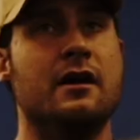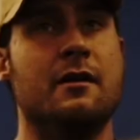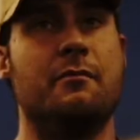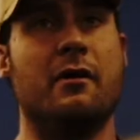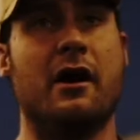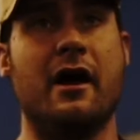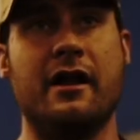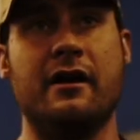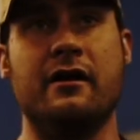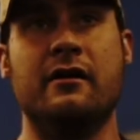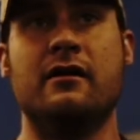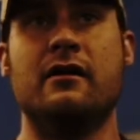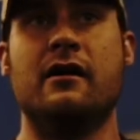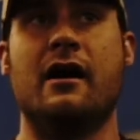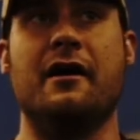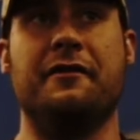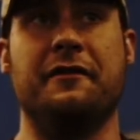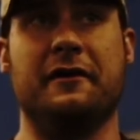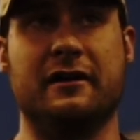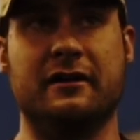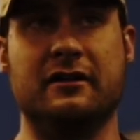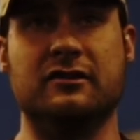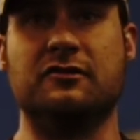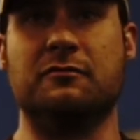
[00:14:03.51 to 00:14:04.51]
But I
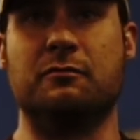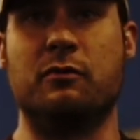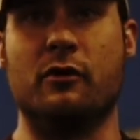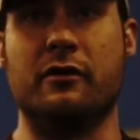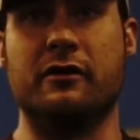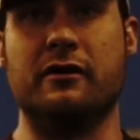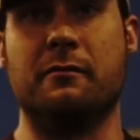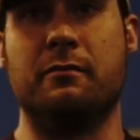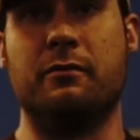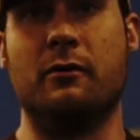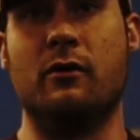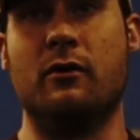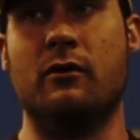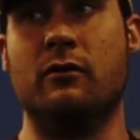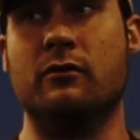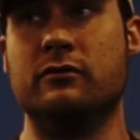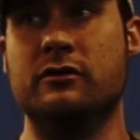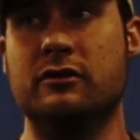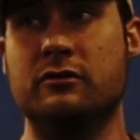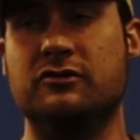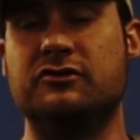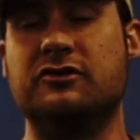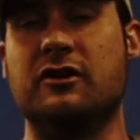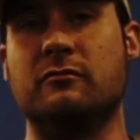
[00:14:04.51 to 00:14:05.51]
think it is important to
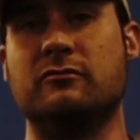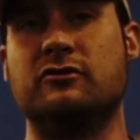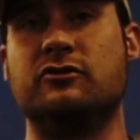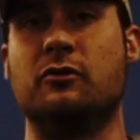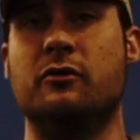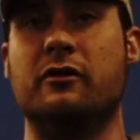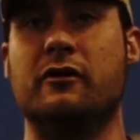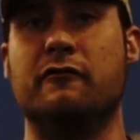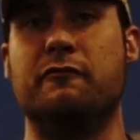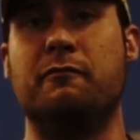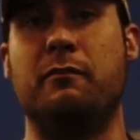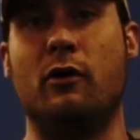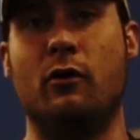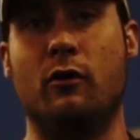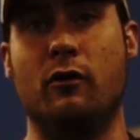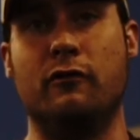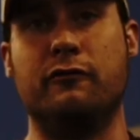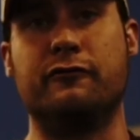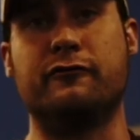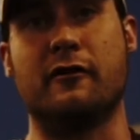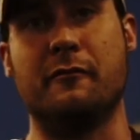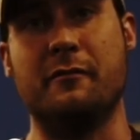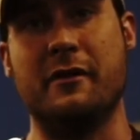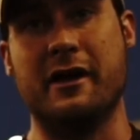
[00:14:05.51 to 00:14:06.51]
use some sort of pull
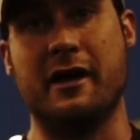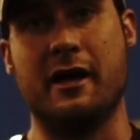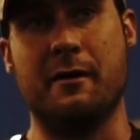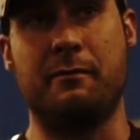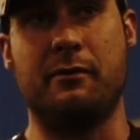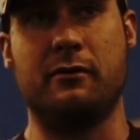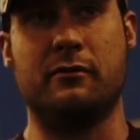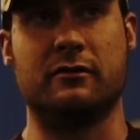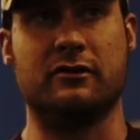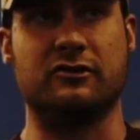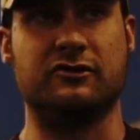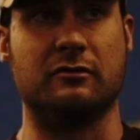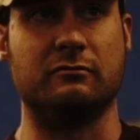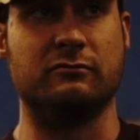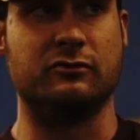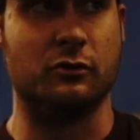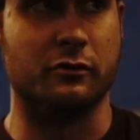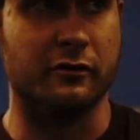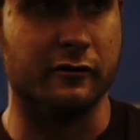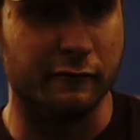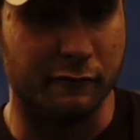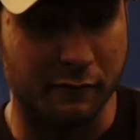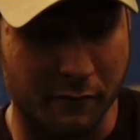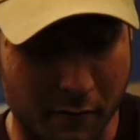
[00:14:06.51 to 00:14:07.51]
from the hip or some sort of